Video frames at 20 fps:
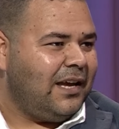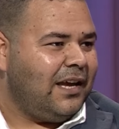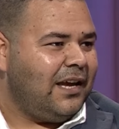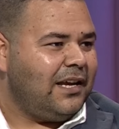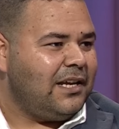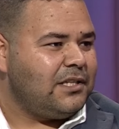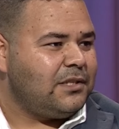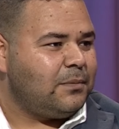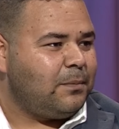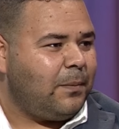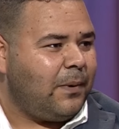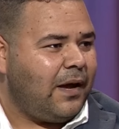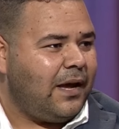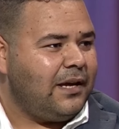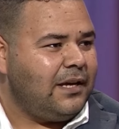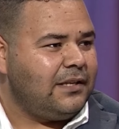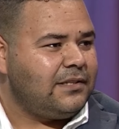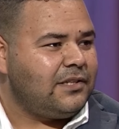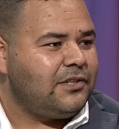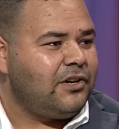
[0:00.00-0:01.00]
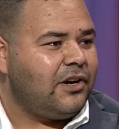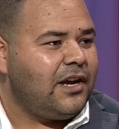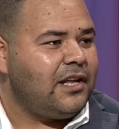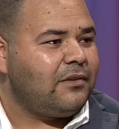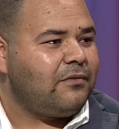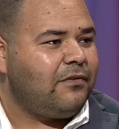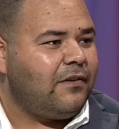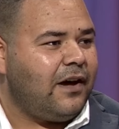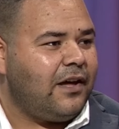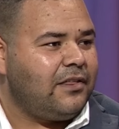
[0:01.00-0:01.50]
His, his
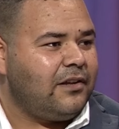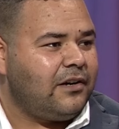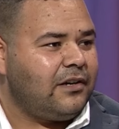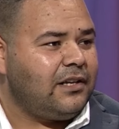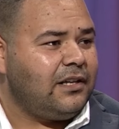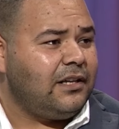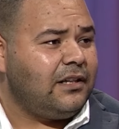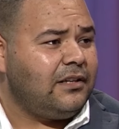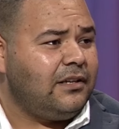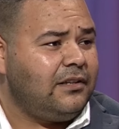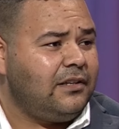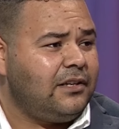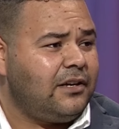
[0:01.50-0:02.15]
grandfather killed in